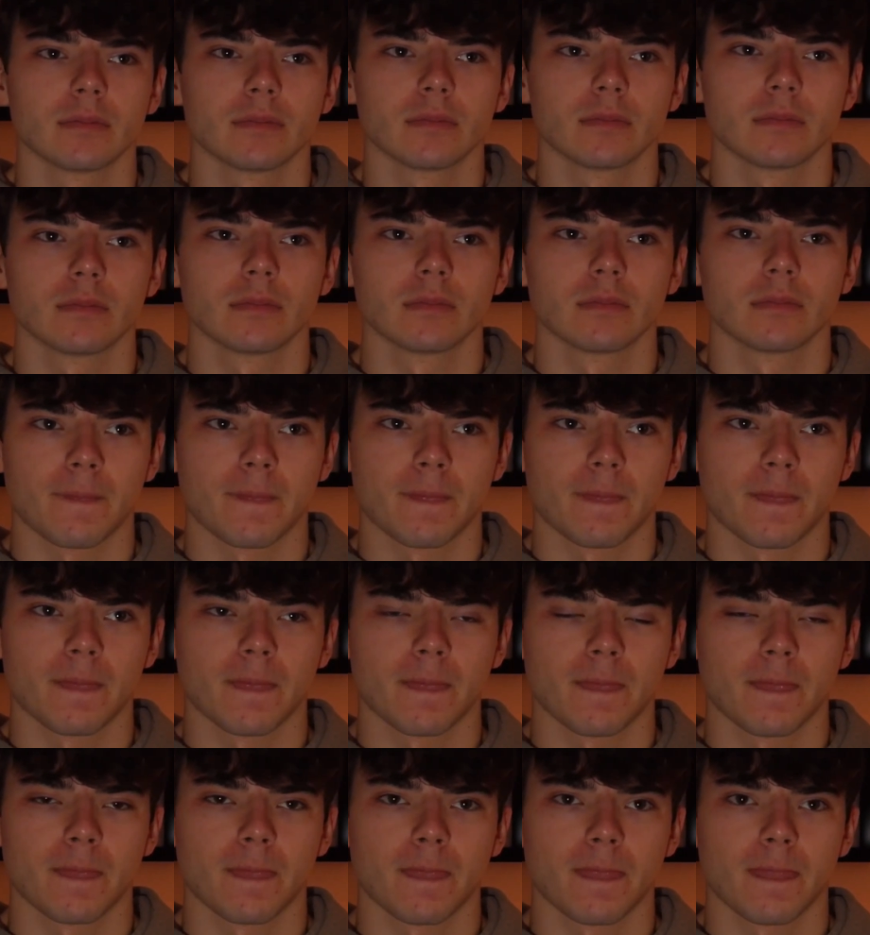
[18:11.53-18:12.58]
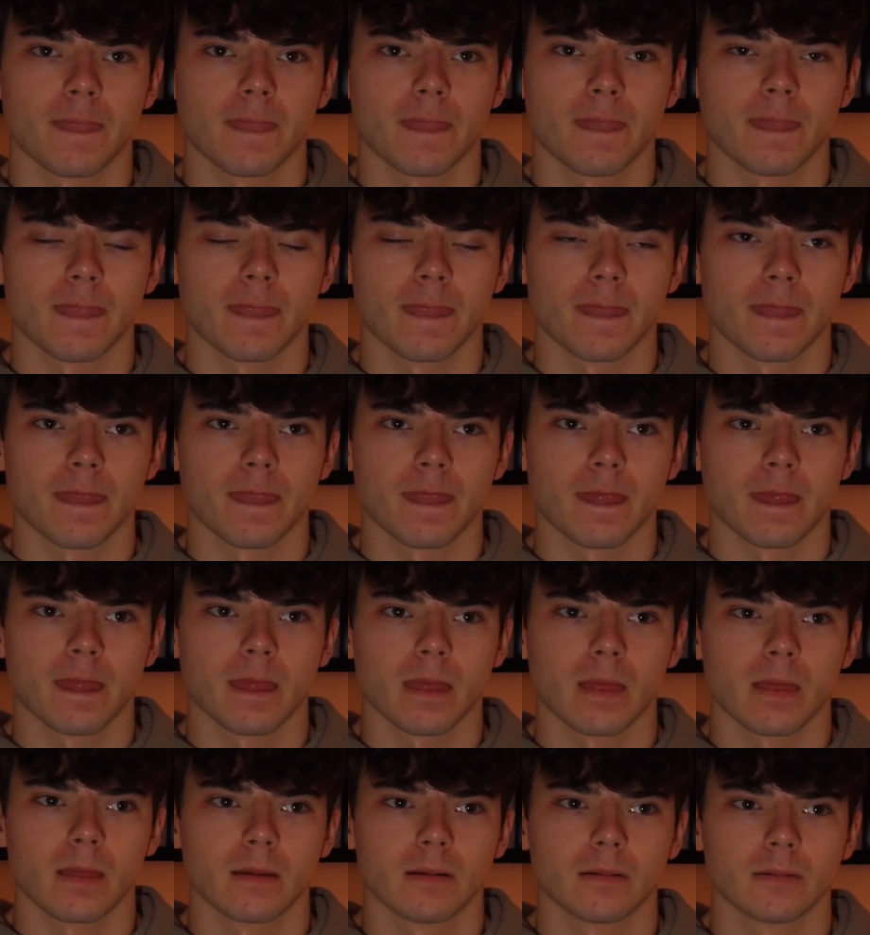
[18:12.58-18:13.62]

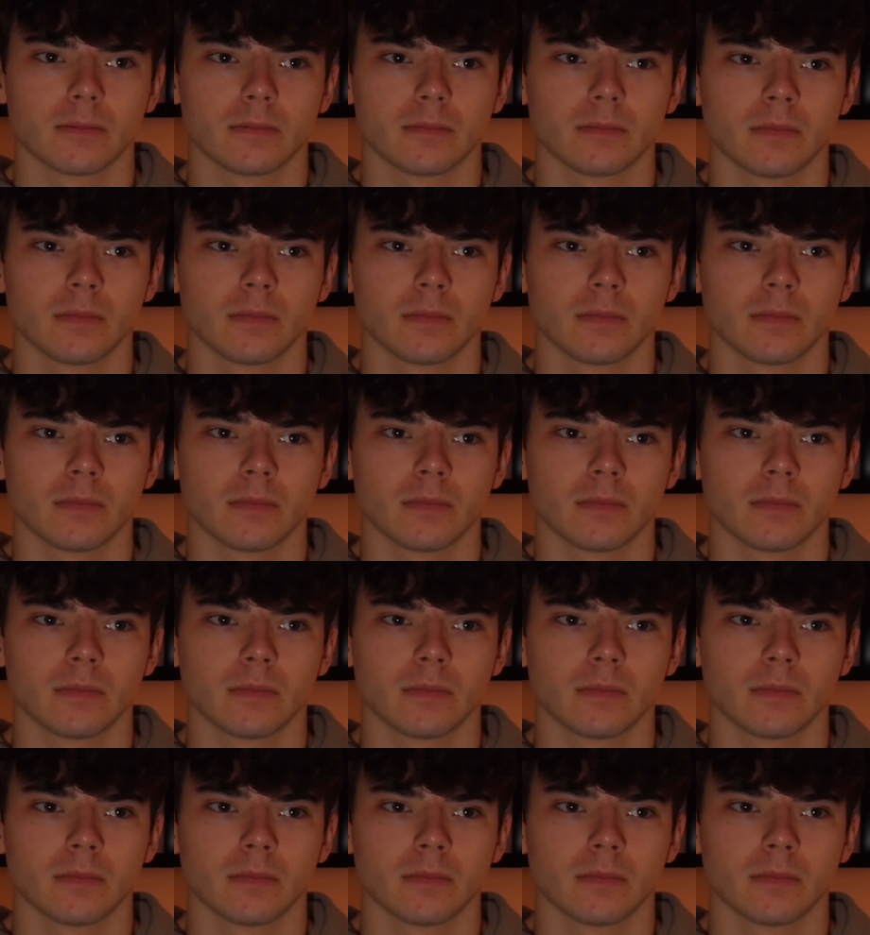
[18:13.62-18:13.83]
Nobody speaks.